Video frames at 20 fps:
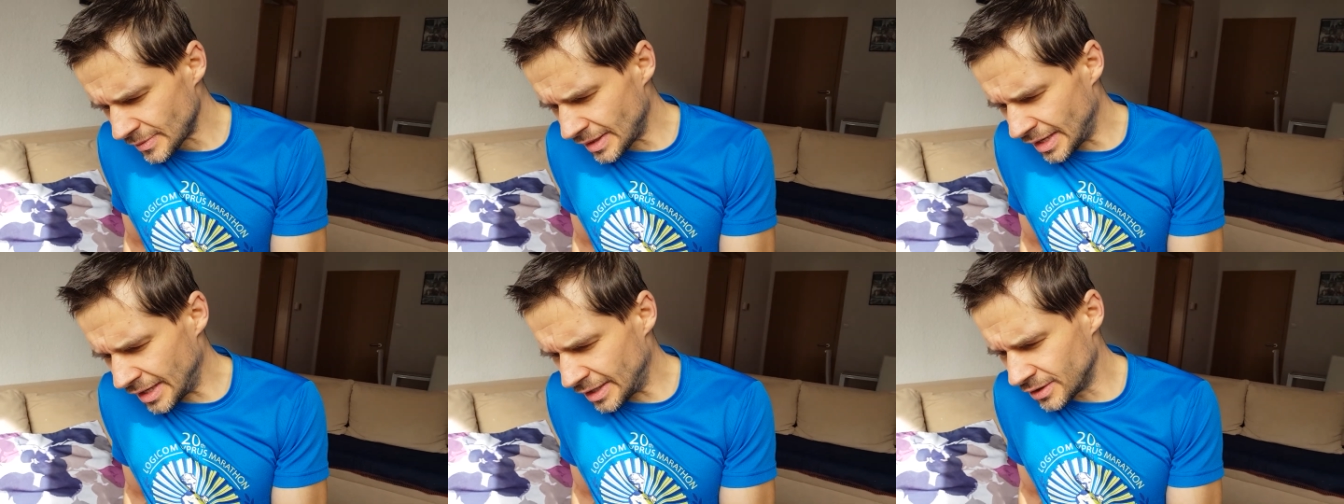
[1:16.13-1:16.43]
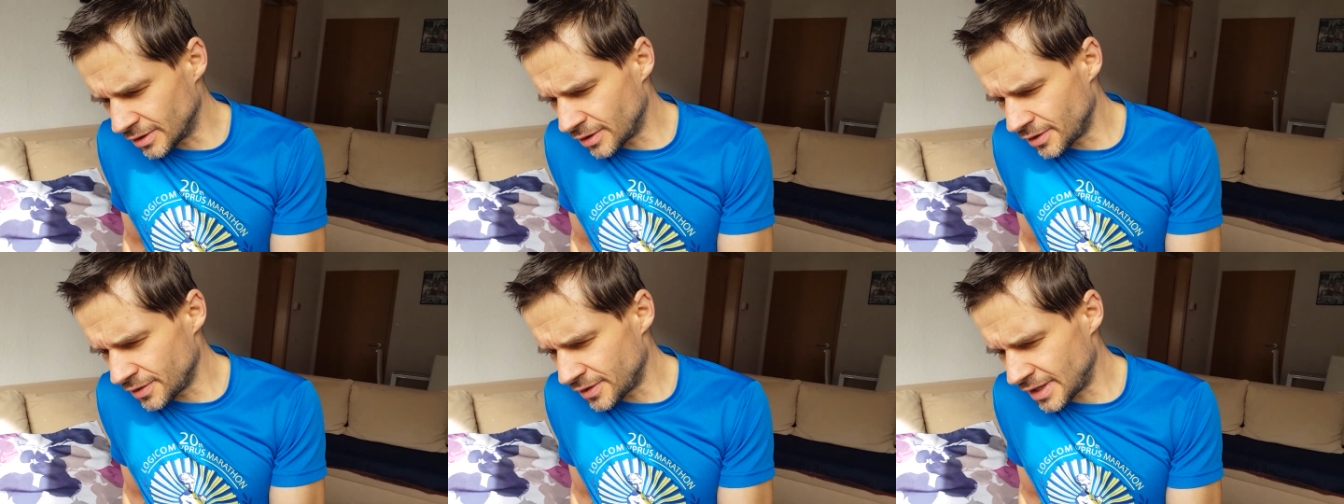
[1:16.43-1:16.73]
And
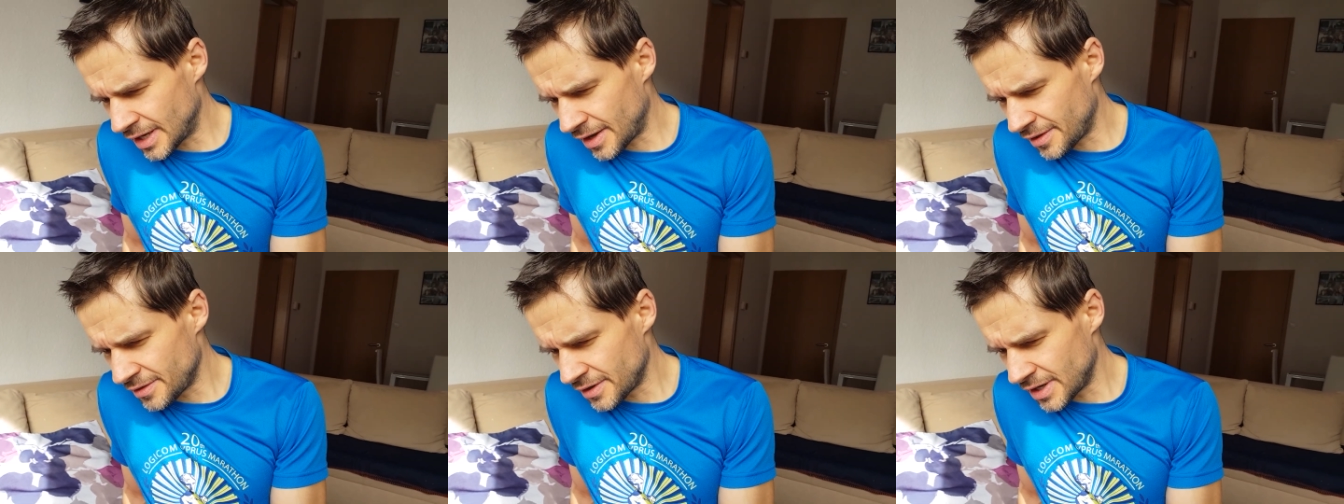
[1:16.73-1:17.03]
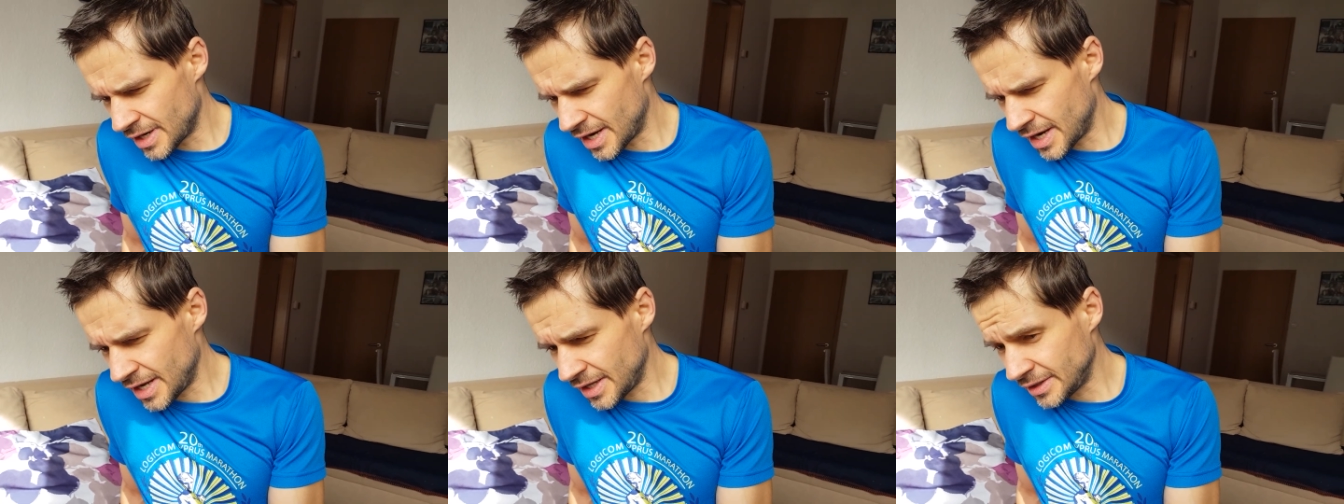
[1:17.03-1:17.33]
on the other
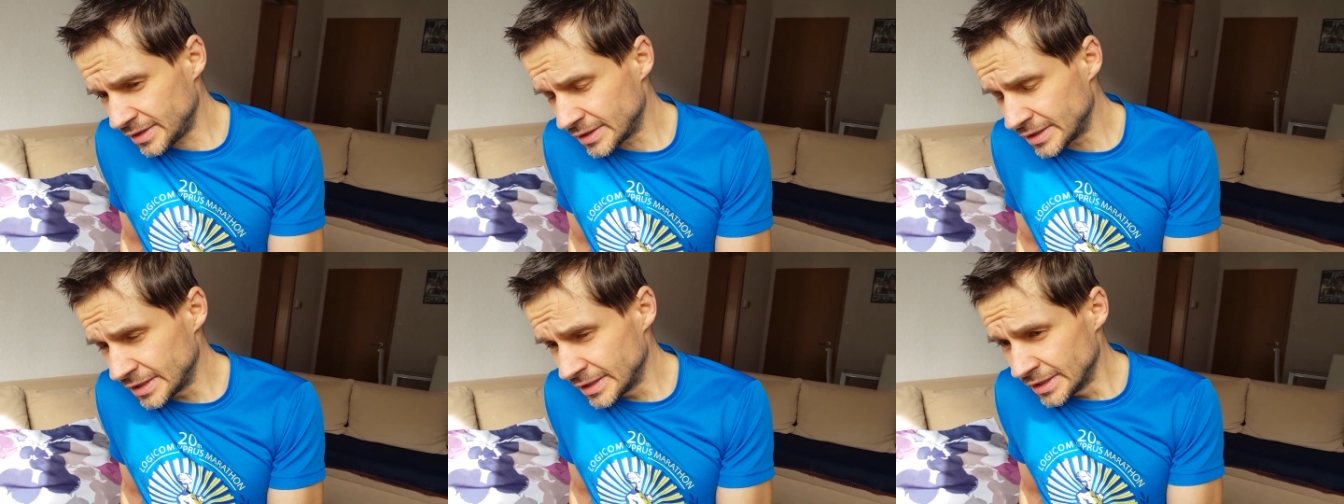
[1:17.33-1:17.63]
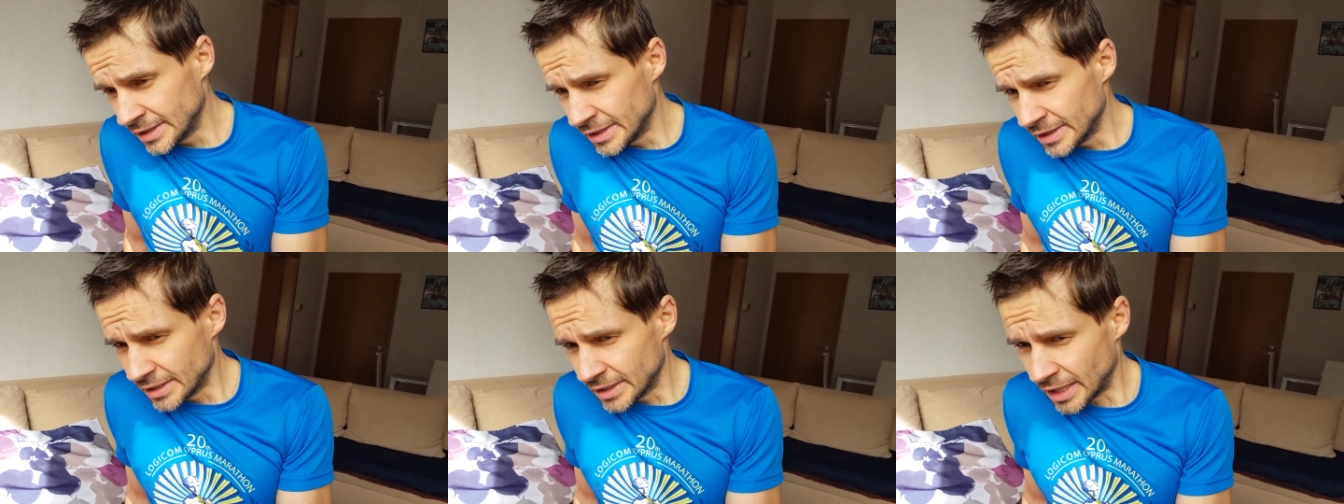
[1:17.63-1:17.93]
hand,
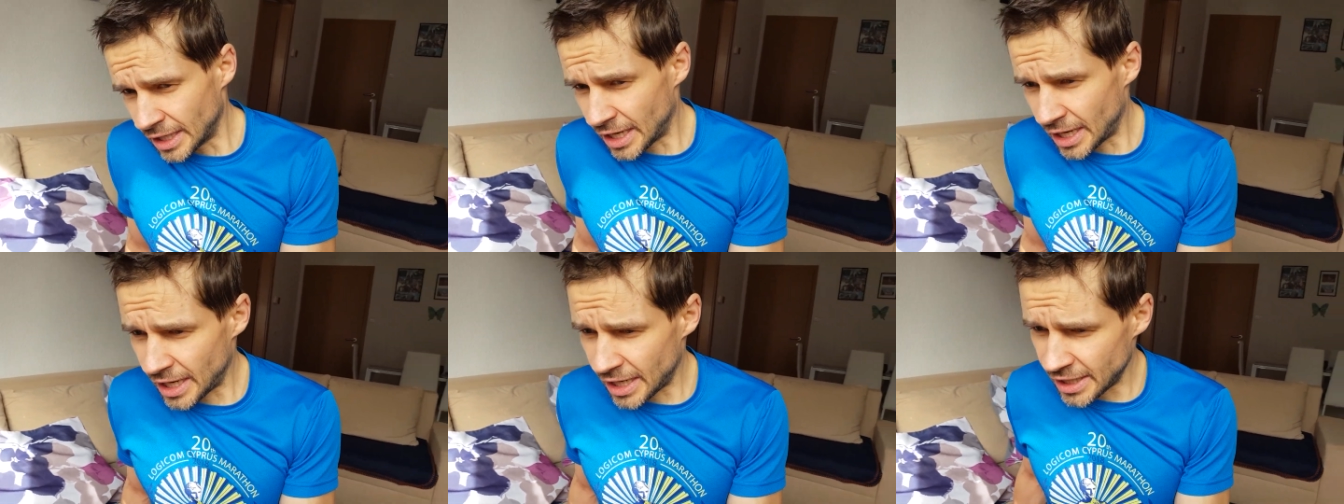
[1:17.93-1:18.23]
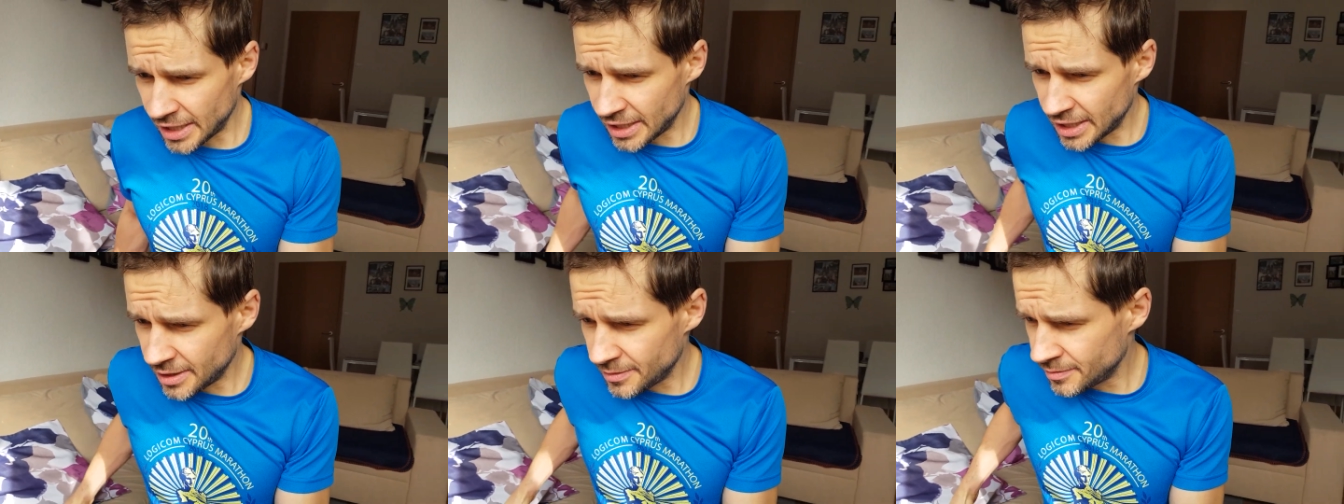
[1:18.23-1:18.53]
I
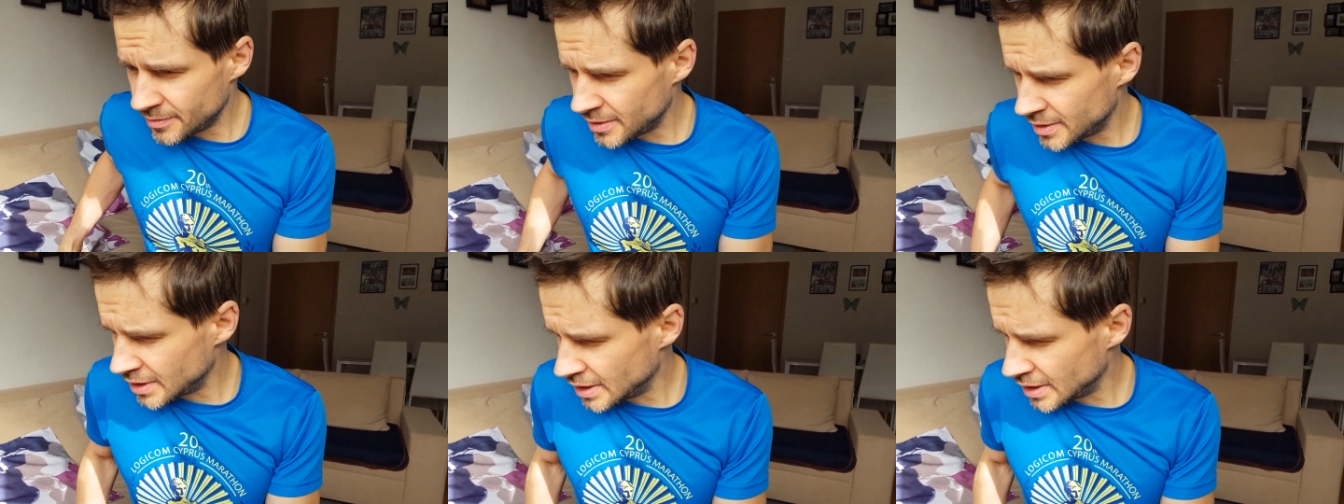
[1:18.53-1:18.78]
am